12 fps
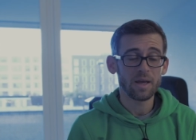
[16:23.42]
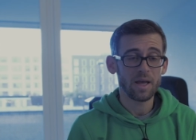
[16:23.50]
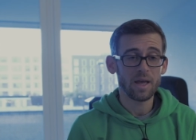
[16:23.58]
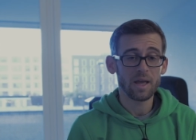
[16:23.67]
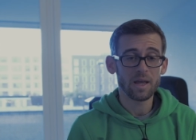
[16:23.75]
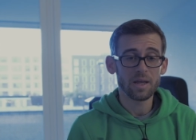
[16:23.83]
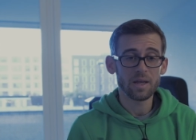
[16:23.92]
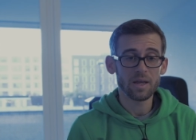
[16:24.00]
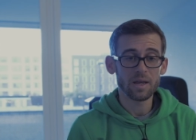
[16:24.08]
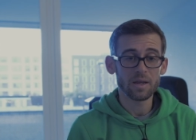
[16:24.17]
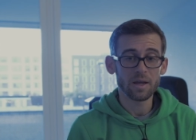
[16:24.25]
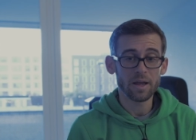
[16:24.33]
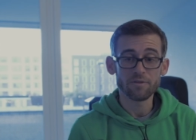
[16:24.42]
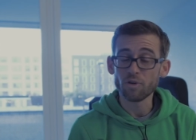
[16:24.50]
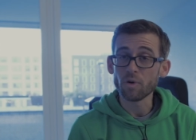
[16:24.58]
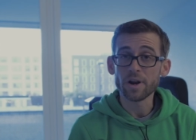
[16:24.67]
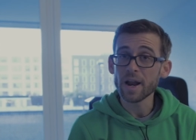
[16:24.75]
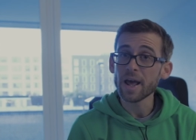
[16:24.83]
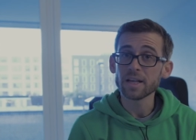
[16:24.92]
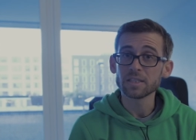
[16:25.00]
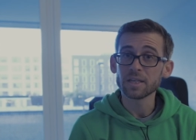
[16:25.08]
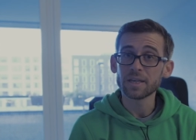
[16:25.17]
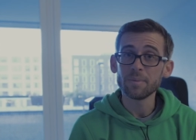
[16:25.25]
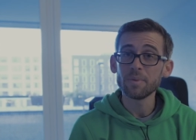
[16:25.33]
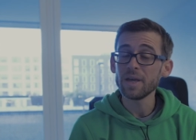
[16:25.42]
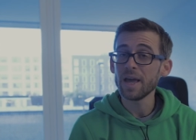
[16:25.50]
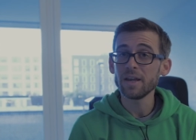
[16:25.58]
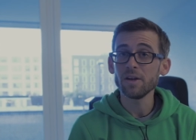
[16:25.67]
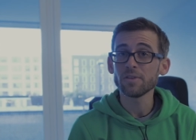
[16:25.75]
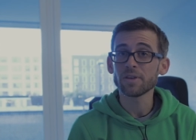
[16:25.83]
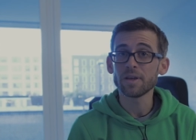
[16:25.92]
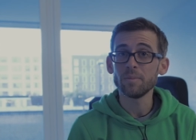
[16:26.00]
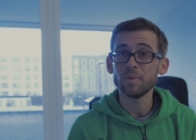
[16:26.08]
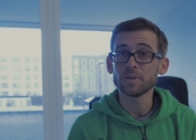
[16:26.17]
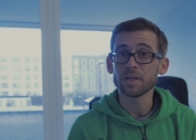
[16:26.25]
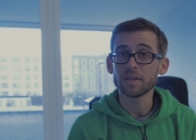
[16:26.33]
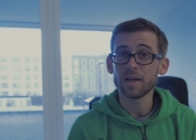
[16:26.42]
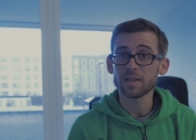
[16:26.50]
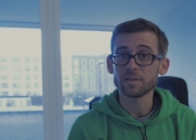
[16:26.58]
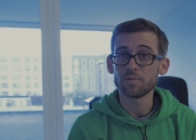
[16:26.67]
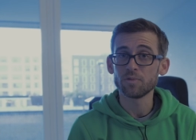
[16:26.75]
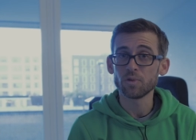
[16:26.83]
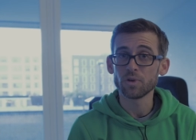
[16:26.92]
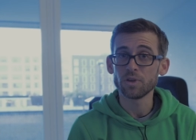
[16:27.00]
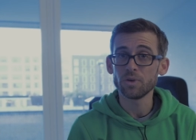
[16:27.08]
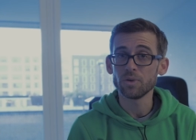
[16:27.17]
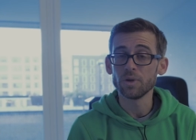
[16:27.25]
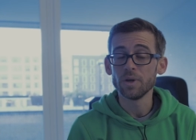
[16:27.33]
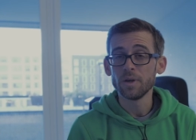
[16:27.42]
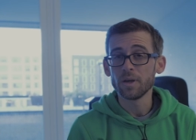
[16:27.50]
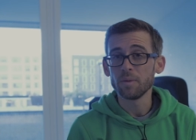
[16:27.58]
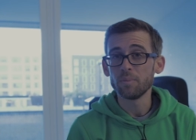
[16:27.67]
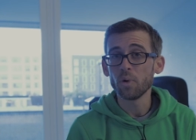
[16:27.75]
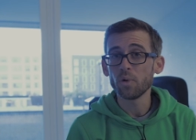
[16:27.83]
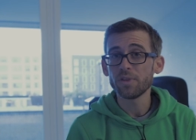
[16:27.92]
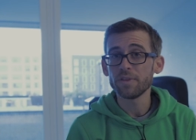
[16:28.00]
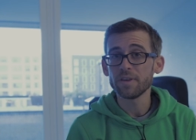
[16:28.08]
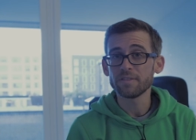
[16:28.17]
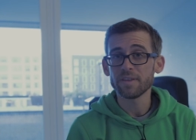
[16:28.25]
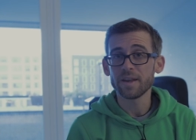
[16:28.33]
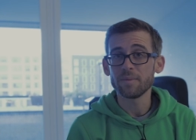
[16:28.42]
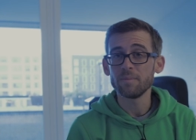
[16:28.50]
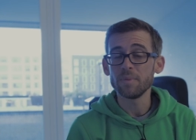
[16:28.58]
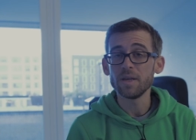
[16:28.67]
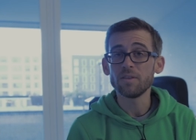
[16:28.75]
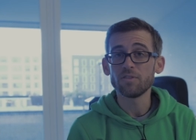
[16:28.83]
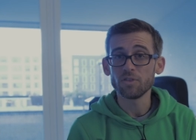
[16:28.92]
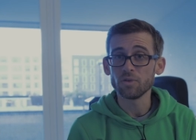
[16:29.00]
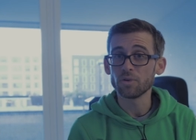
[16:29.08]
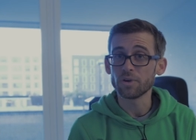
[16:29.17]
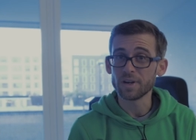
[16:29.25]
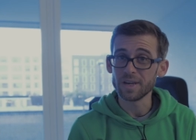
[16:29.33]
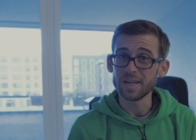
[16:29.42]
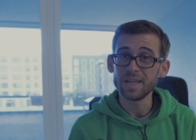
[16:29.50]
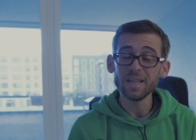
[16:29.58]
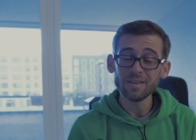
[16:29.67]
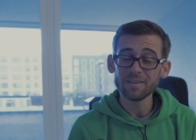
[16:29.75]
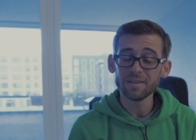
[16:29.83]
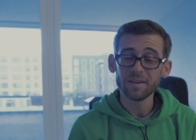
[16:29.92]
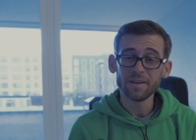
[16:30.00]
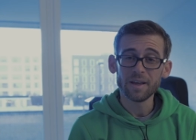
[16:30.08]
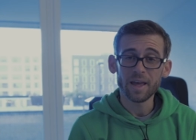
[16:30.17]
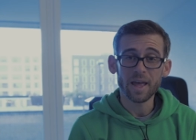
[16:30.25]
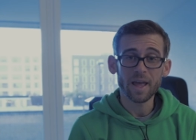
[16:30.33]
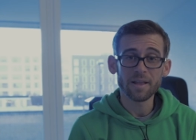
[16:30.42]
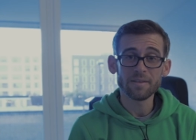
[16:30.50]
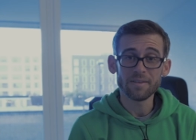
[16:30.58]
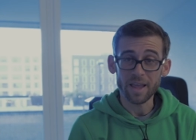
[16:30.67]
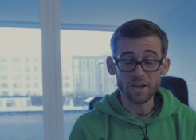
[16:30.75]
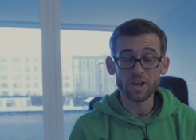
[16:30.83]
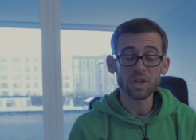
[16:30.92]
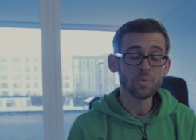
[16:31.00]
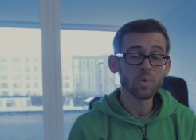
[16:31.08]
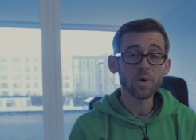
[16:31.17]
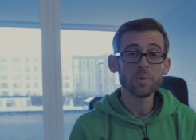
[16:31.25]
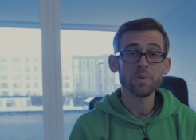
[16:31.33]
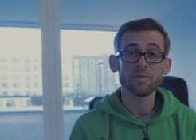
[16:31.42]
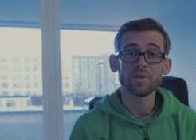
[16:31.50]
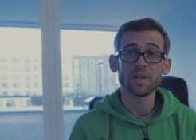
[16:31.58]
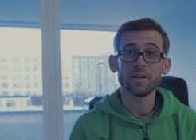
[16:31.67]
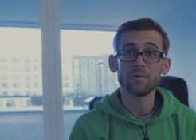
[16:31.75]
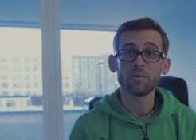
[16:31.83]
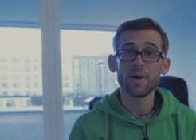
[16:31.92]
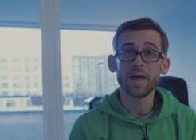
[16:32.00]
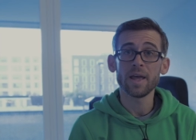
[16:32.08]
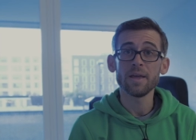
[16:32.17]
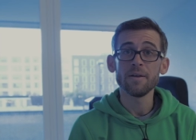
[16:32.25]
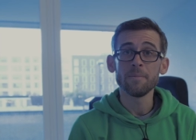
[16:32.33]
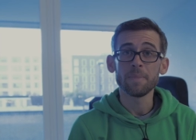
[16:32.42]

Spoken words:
a Ronin-S. It can be any other gimbal that does it for you. Important is that it meets your needs and that you can work with it in a way